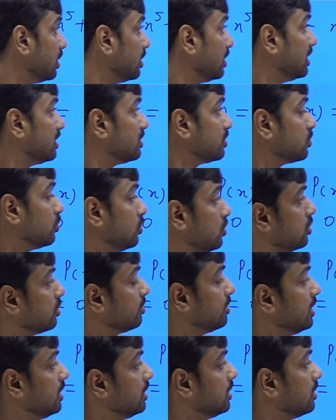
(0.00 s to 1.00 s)
it is going to
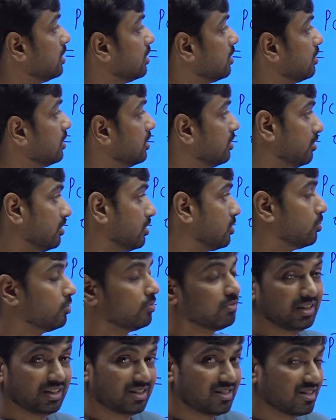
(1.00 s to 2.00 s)
be, so
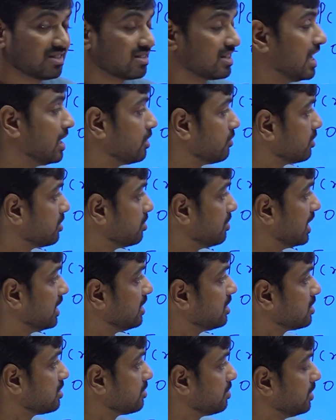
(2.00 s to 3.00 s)
it start with
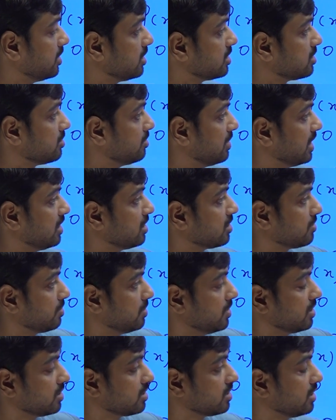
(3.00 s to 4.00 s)
minus, plus, minus,
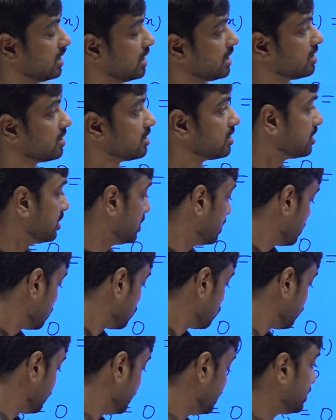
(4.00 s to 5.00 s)
plus, that is
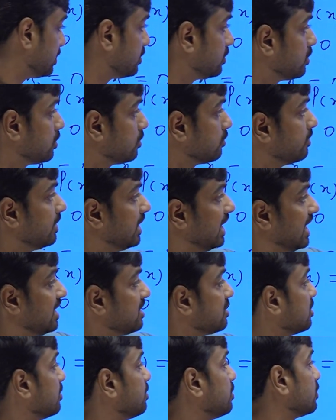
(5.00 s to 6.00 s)
coefficient of
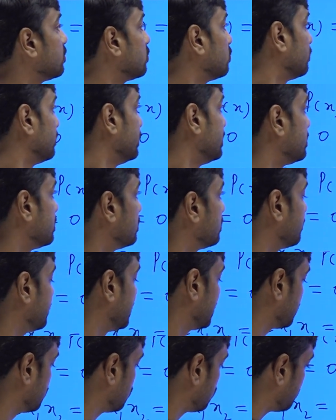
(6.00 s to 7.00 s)
x upon coefficient of
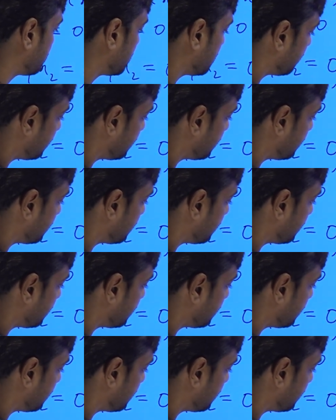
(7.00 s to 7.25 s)
x to the power